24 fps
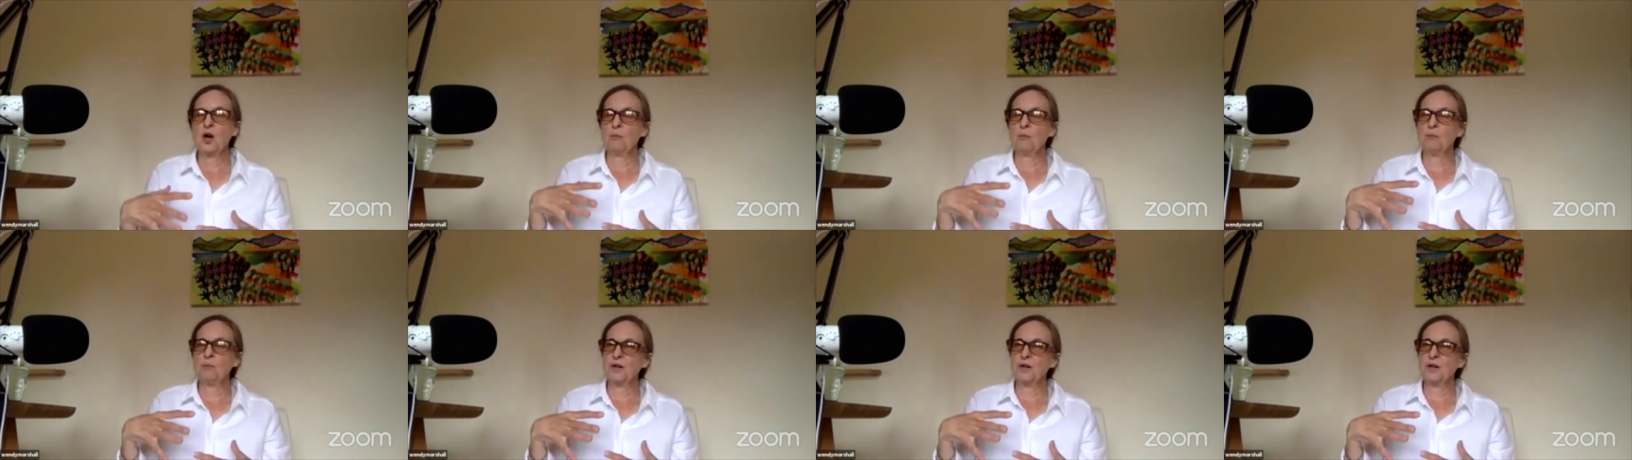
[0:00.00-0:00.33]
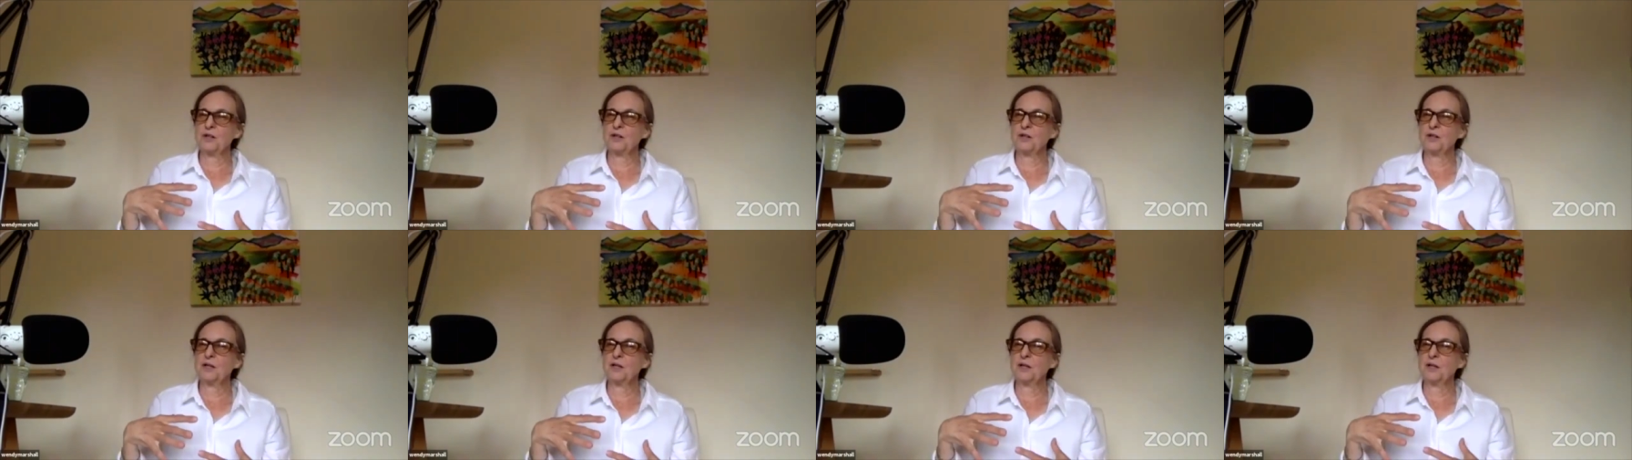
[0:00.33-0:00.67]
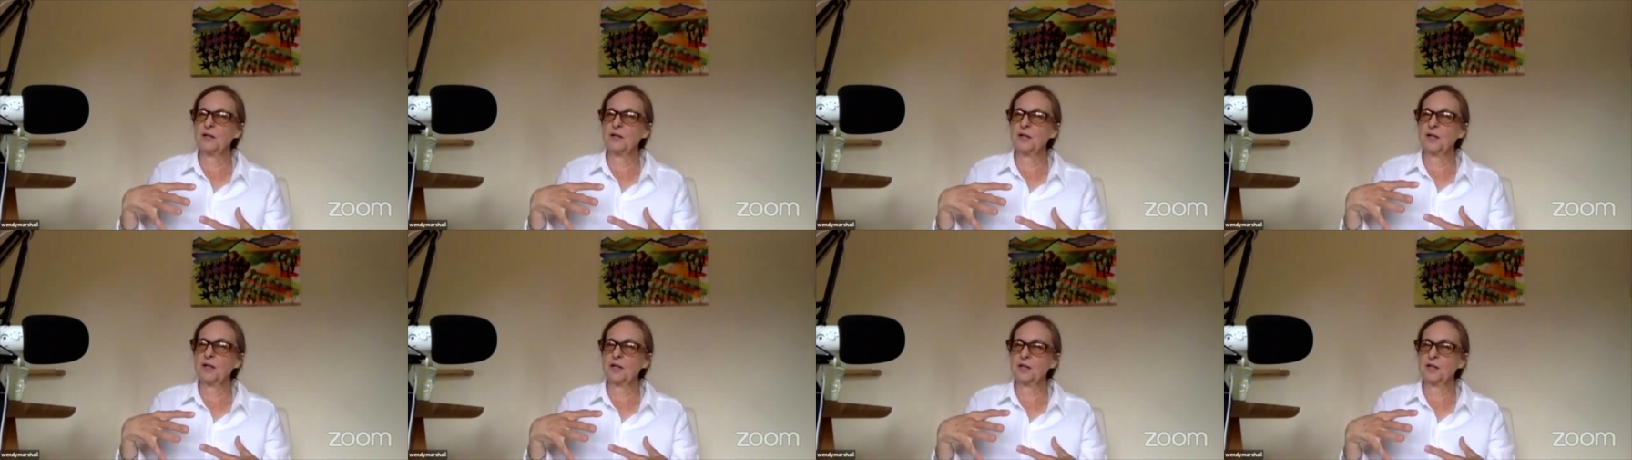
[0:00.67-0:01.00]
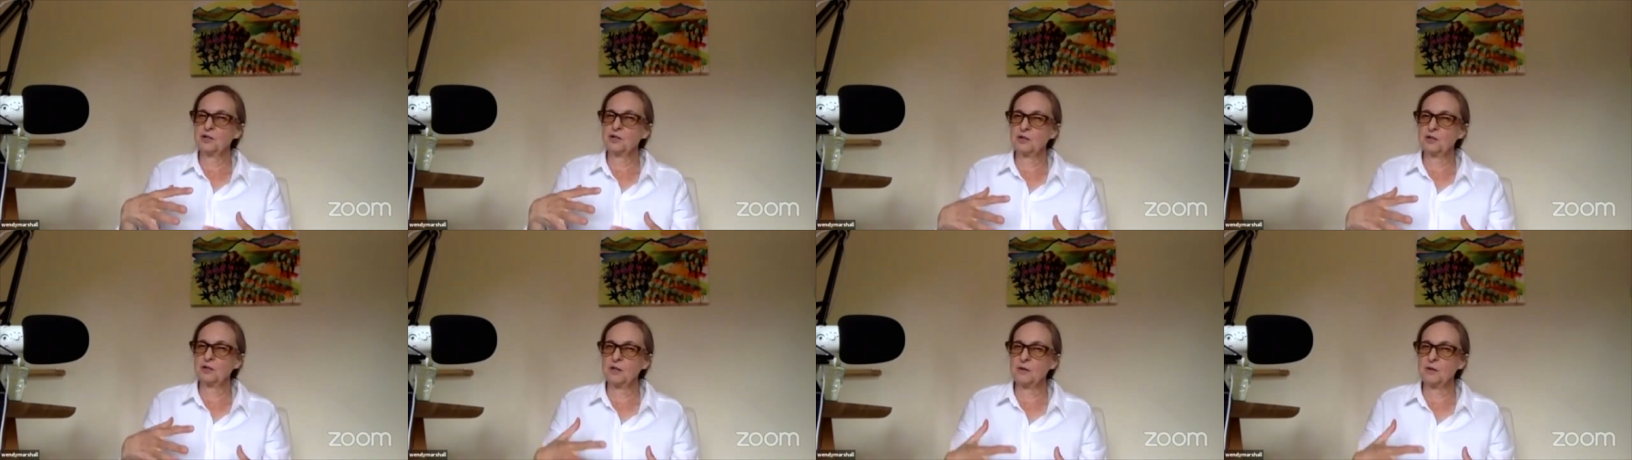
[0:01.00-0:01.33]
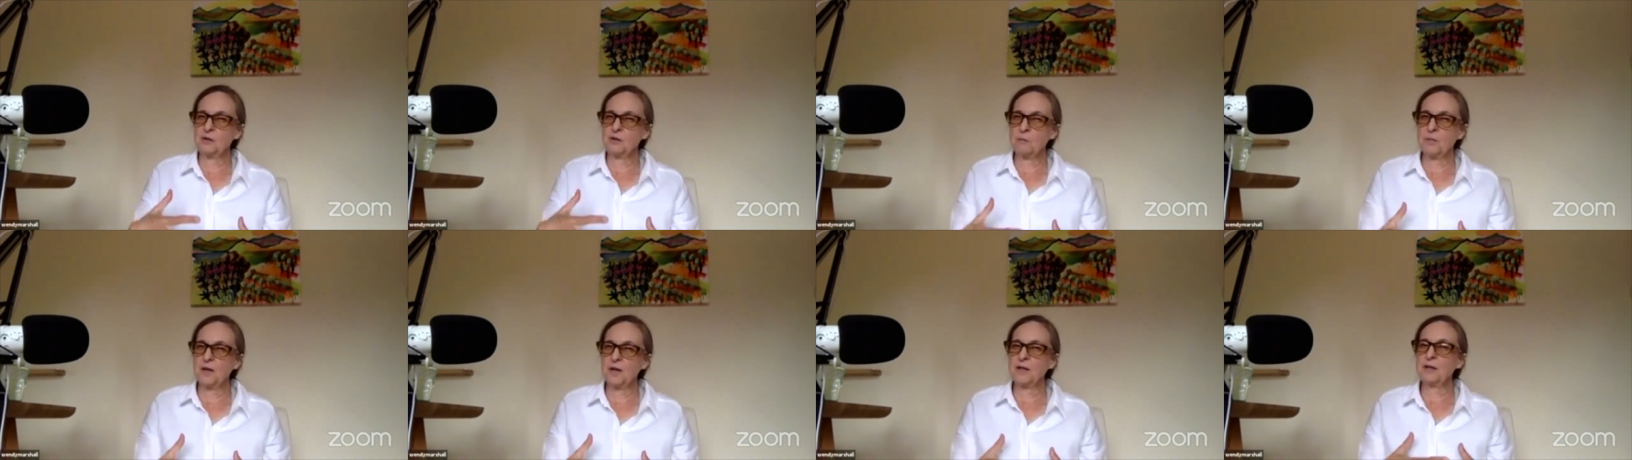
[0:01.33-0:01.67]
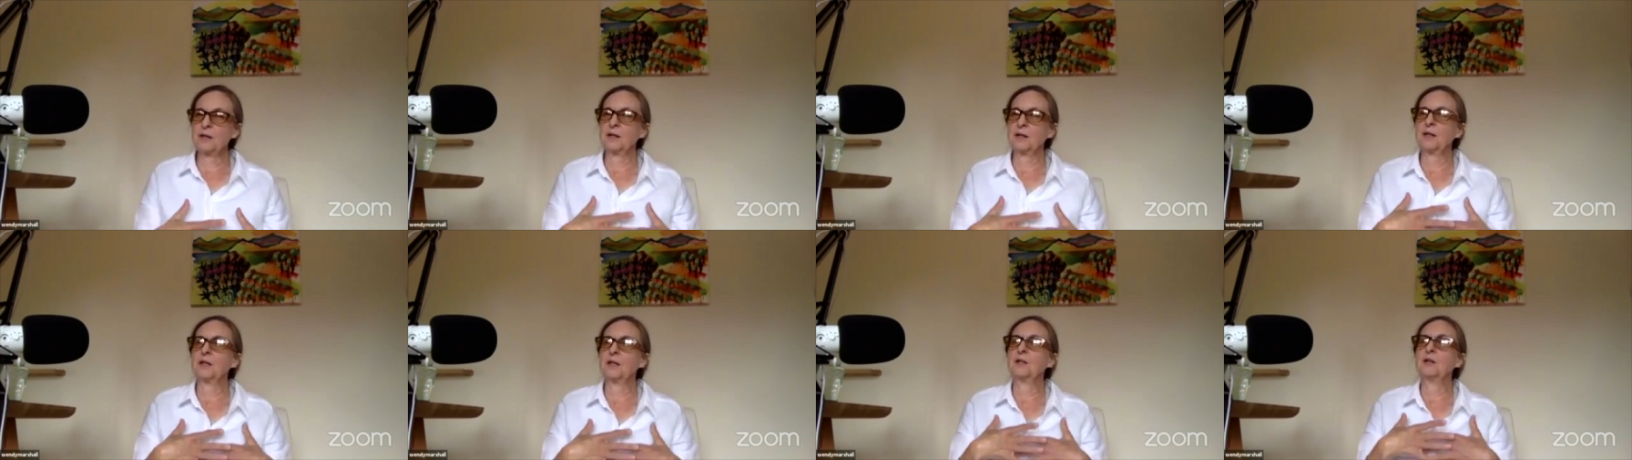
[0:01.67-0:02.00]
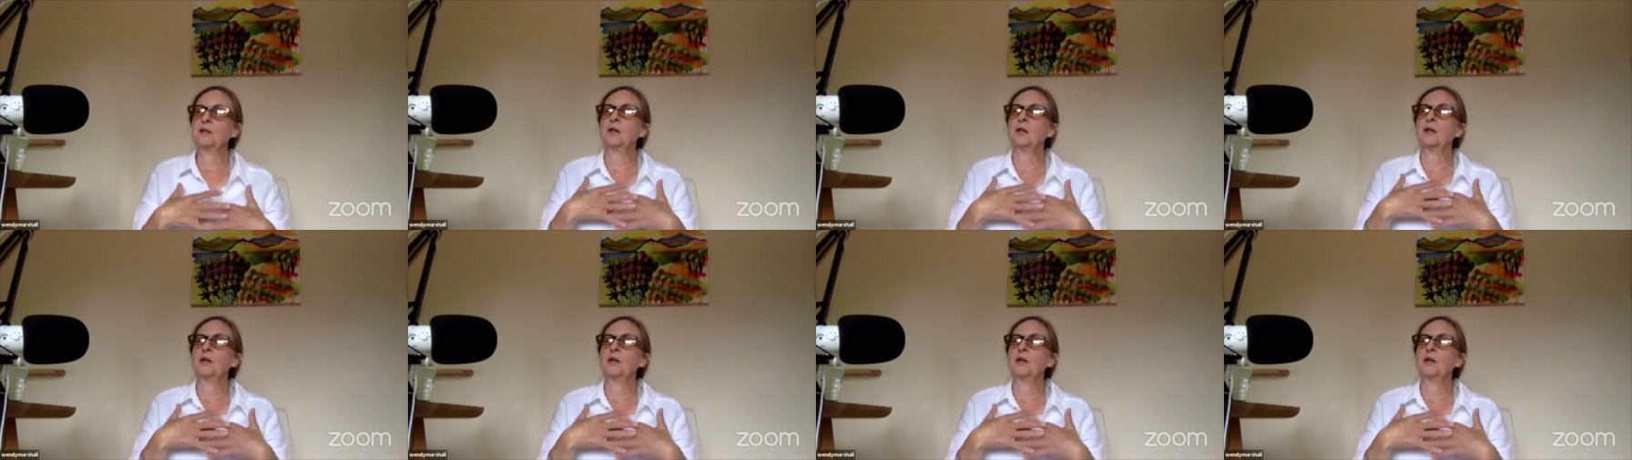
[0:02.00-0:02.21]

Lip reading: but actually make it